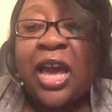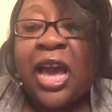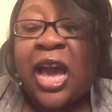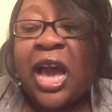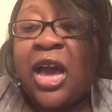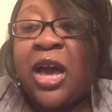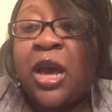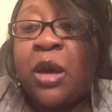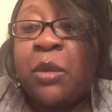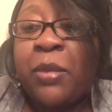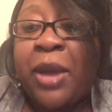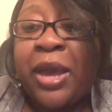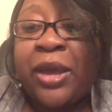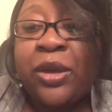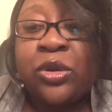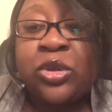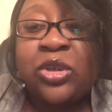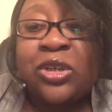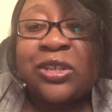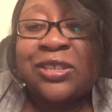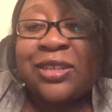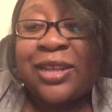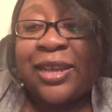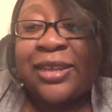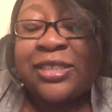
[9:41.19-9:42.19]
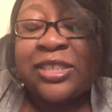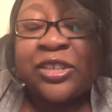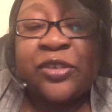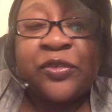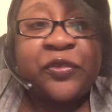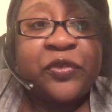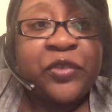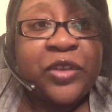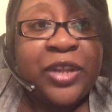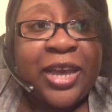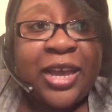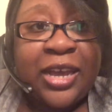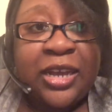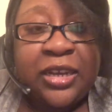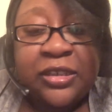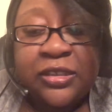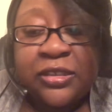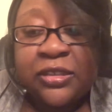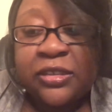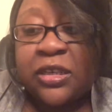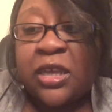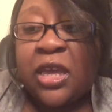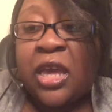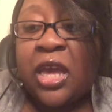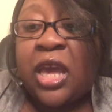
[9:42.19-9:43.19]
Michael just likes to
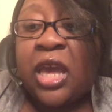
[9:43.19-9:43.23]
flex.